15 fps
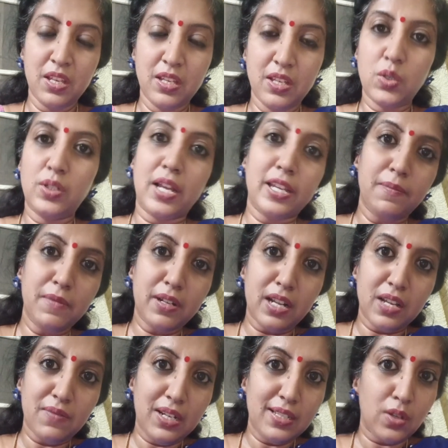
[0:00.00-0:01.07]
So time
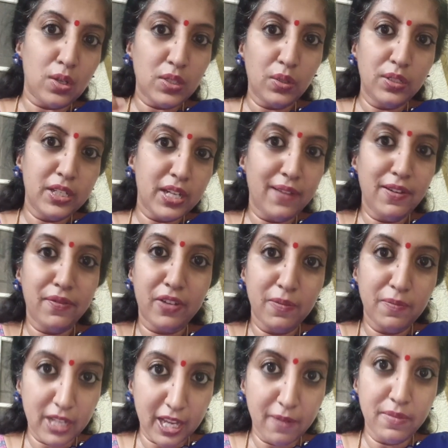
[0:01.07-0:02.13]
travel is also derived from
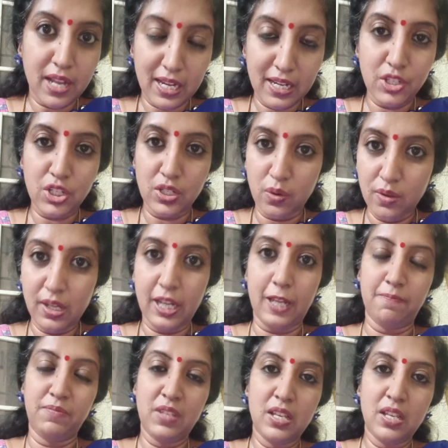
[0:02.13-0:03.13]
time dilation only.